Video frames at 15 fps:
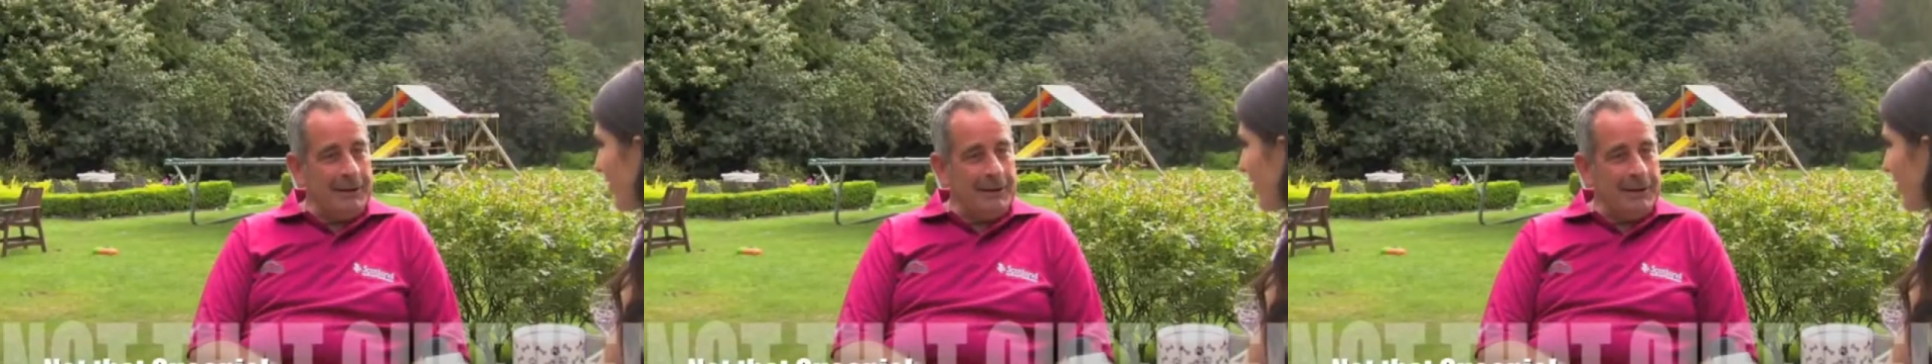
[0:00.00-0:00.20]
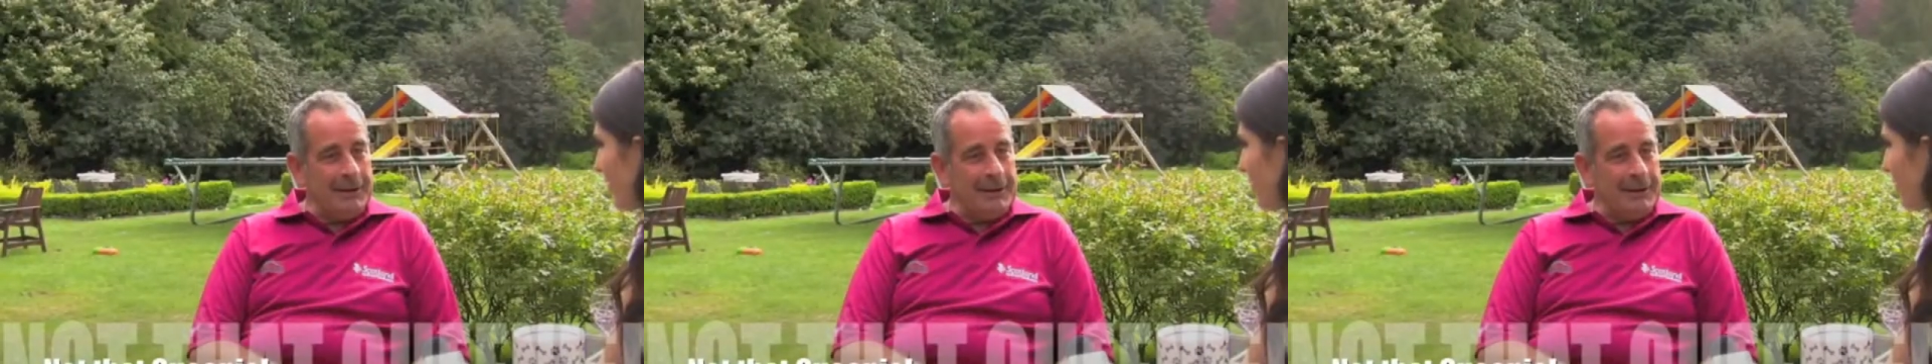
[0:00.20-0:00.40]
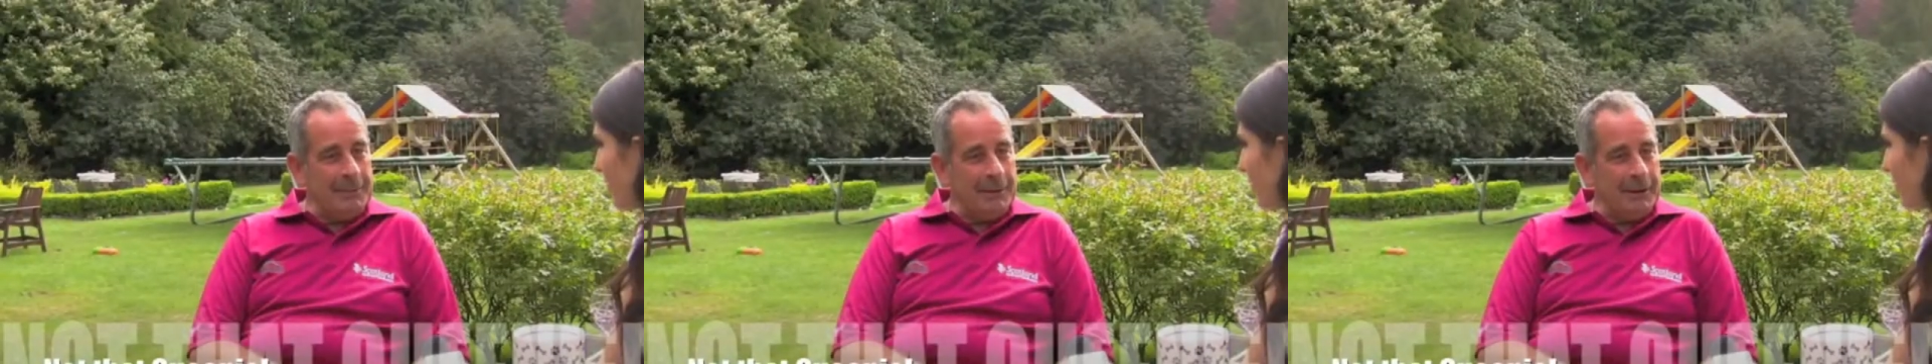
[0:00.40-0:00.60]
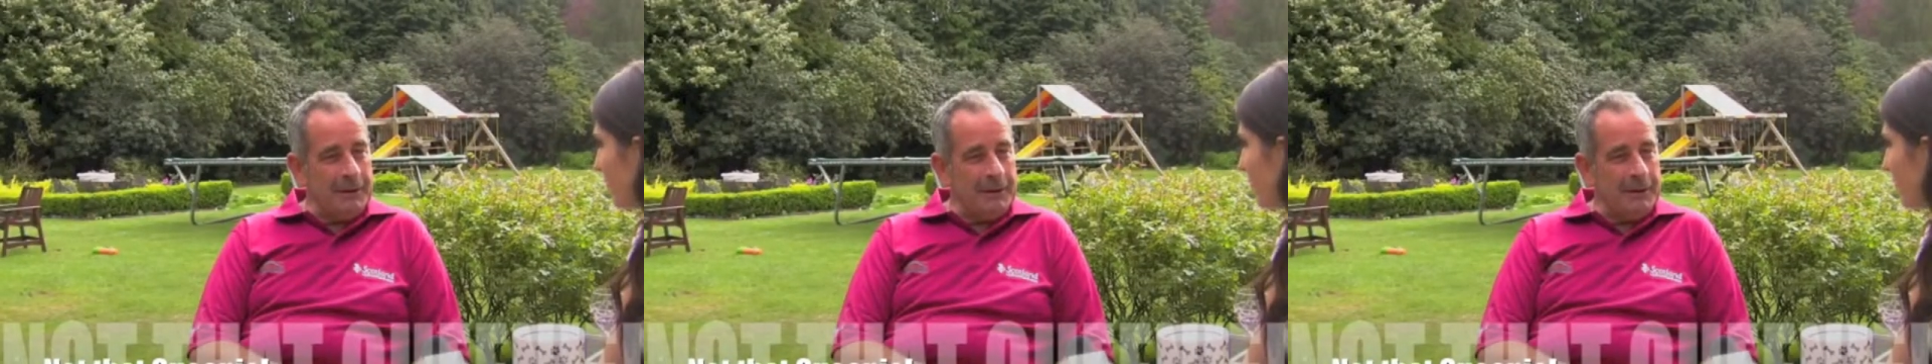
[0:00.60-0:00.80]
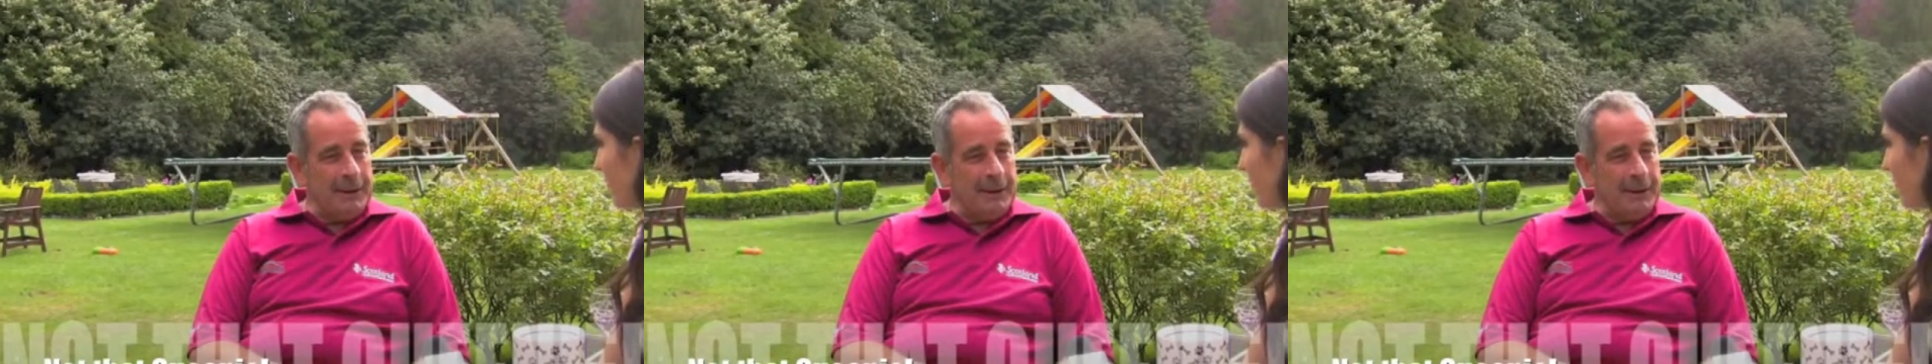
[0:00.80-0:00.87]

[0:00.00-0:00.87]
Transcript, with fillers: since about